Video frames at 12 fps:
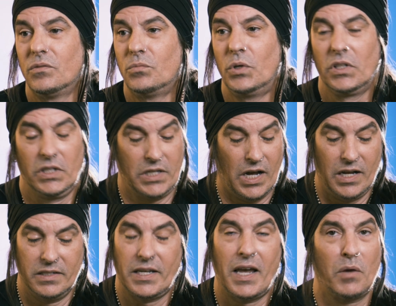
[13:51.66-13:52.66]
really
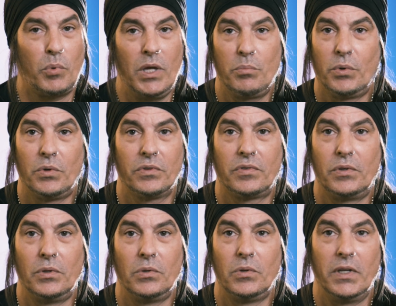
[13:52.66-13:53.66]
contact people
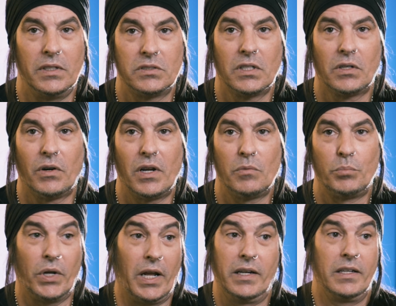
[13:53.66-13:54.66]
through Instagram,
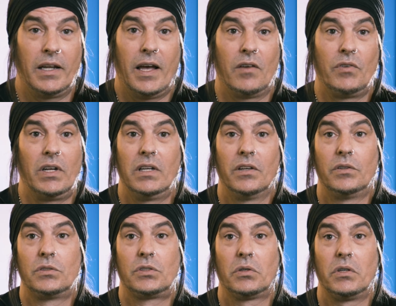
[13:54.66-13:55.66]
but I didn't have any
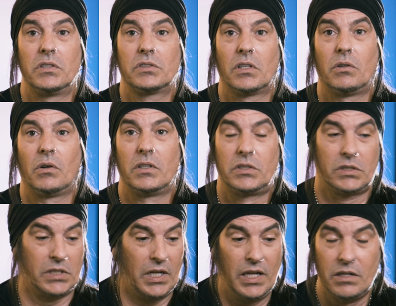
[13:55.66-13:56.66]
other choice. So I
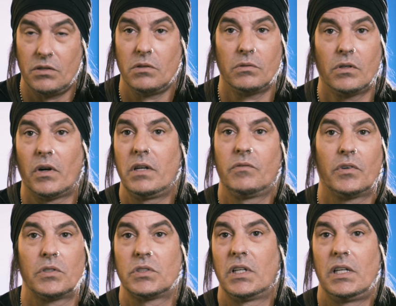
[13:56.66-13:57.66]
just said, hey dude, great
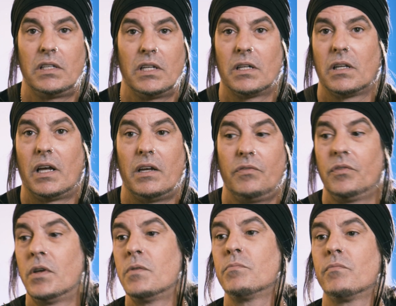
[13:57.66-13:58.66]
version, 18 in Life.
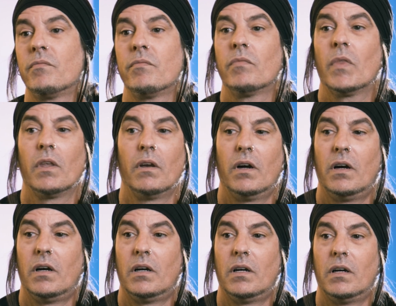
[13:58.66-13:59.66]

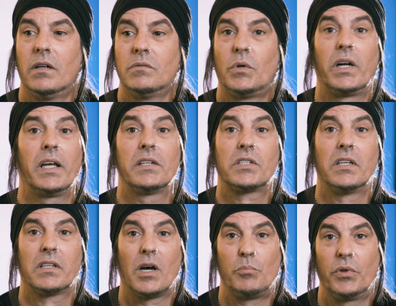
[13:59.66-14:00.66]
Want to ask you
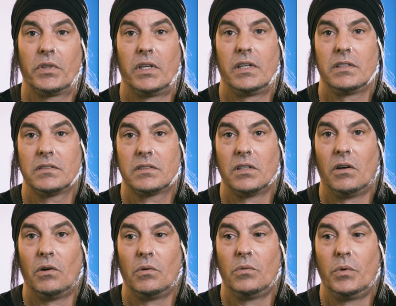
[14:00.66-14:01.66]
a couple things.
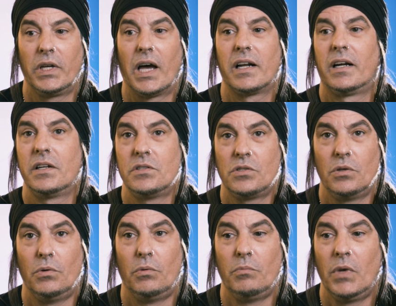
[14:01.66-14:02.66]
So we got on a
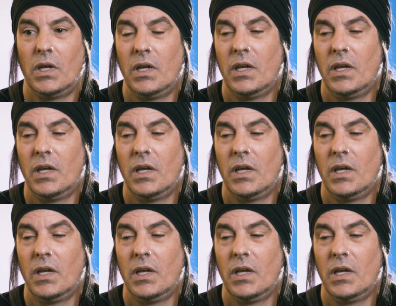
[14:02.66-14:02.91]
Zoom,